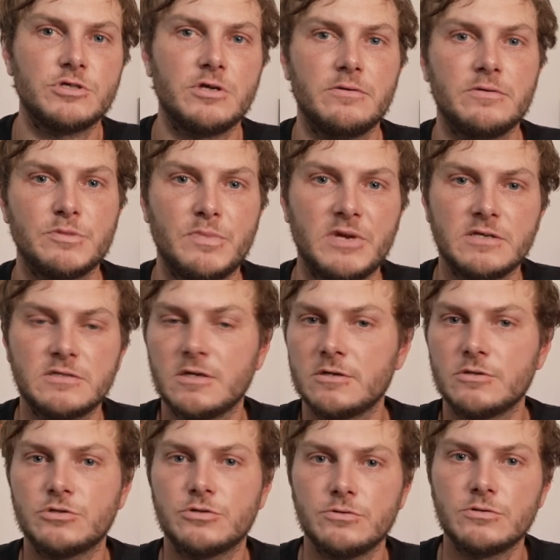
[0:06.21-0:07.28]
show is based on a
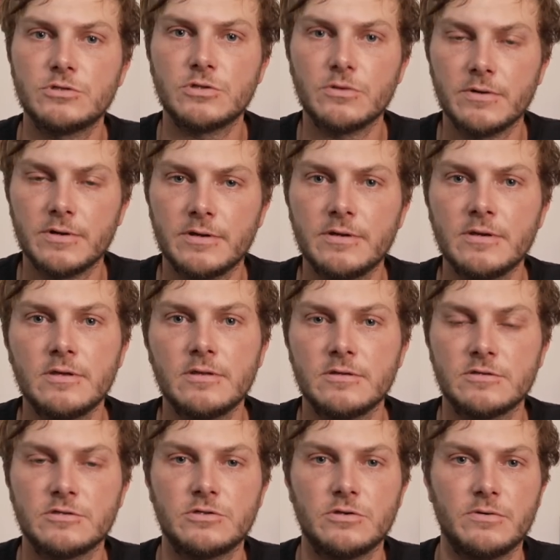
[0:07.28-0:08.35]
true story. The
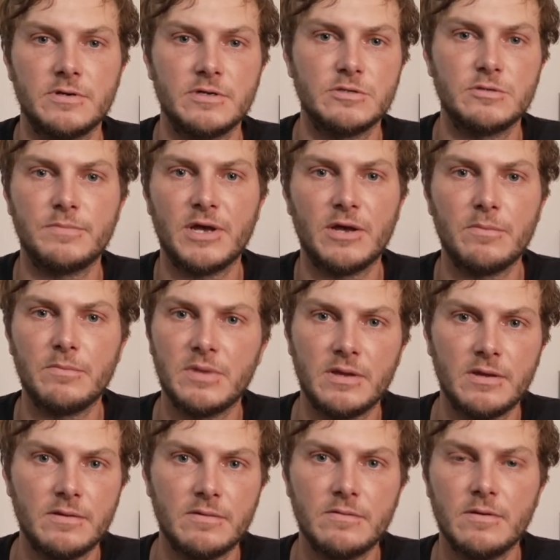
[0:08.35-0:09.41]
story is about
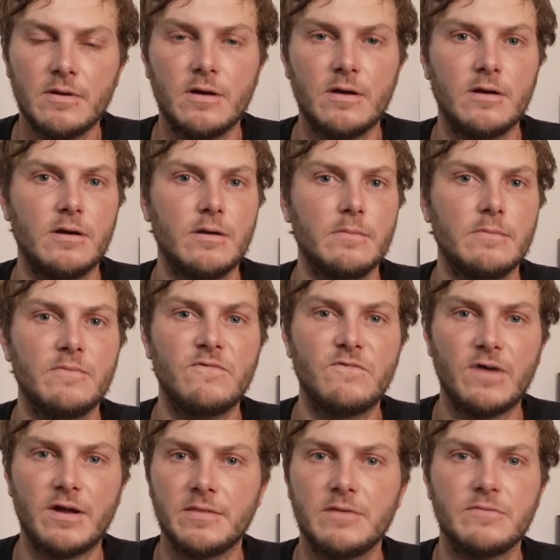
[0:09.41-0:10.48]
me um,
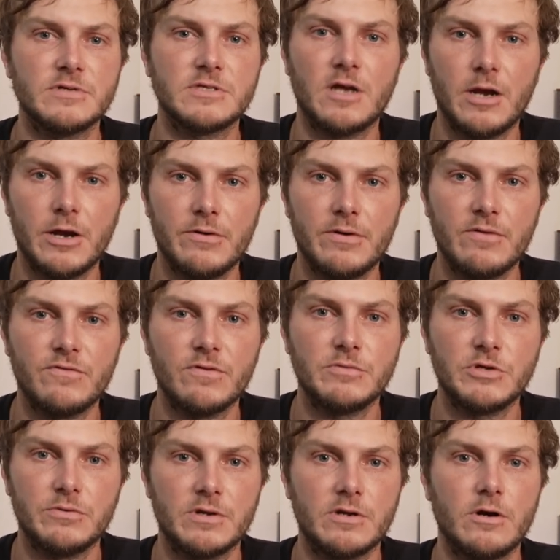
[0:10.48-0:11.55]
finally retiring from
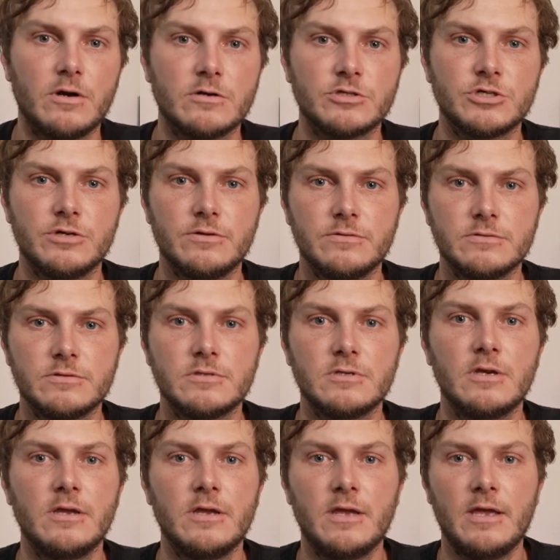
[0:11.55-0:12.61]
doing car shows
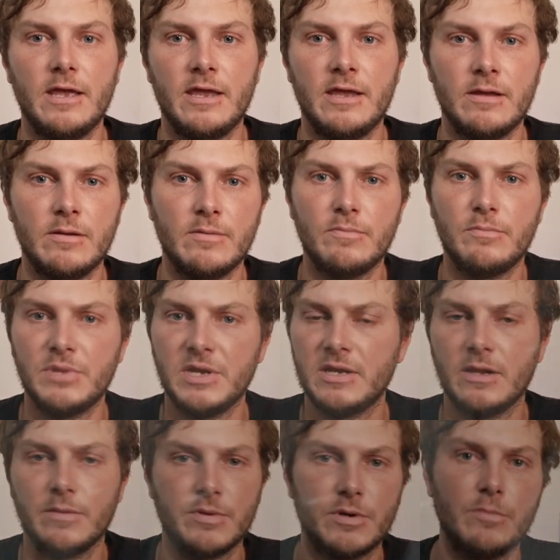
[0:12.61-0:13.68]
and being
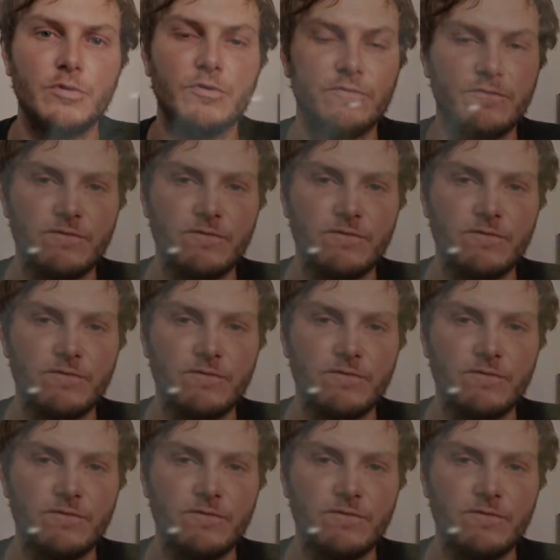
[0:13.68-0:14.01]
able to move